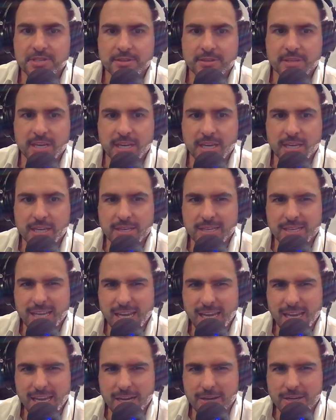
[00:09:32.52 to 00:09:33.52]
there, then
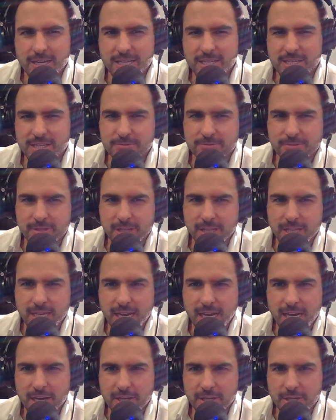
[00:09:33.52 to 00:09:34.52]
how can you really
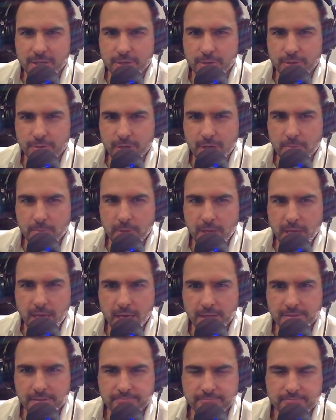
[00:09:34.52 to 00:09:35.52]
argue
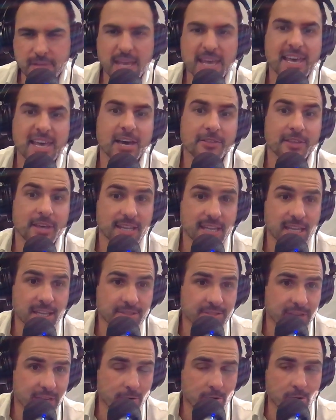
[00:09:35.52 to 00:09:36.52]
about how they
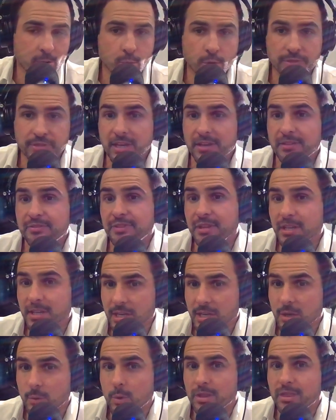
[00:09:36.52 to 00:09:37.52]
get there or what they're
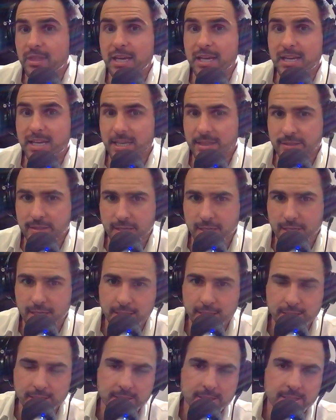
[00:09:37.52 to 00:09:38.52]
thinking when they get there
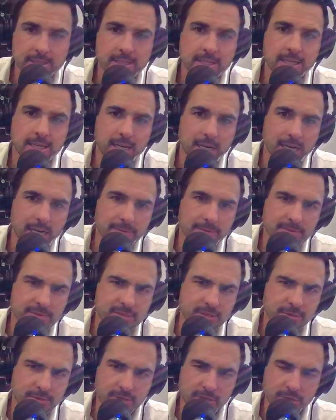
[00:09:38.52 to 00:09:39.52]

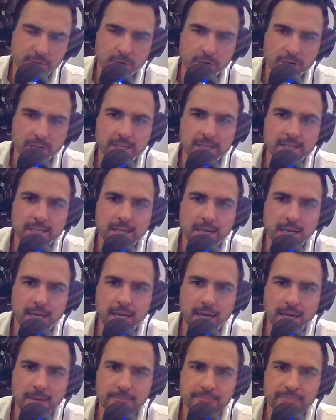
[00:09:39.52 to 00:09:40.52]
to a degree?
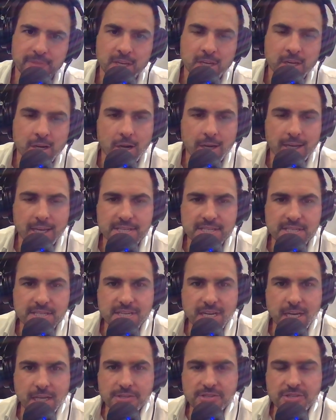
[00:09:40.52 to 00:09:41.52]
I guess the
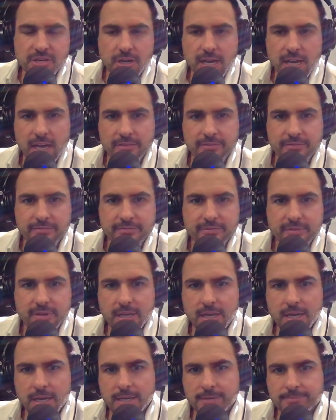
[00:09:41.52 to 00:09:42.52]
challenge I have,
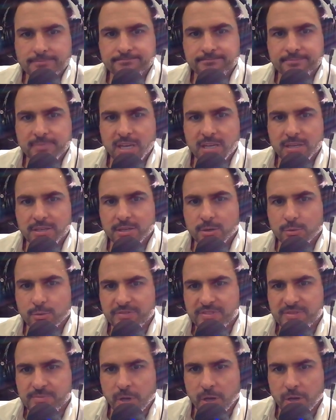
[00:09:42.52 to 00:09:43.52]
and
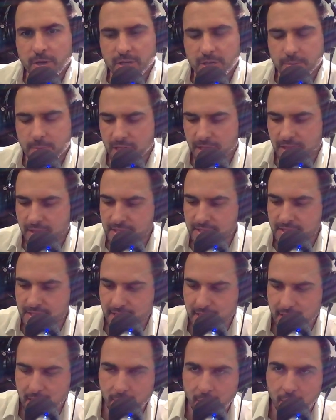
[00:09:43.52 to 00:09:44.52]
we've spoken about
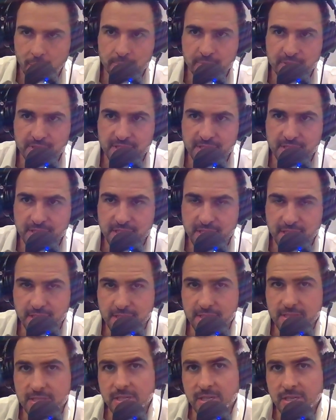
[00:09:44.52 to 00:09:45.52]
this in our own business,
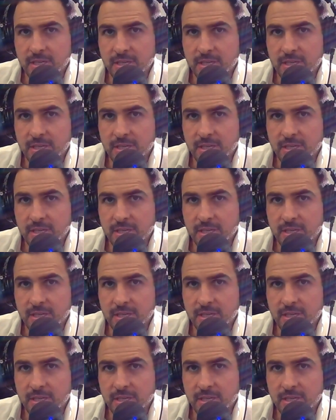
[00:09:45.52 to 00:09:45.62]
is,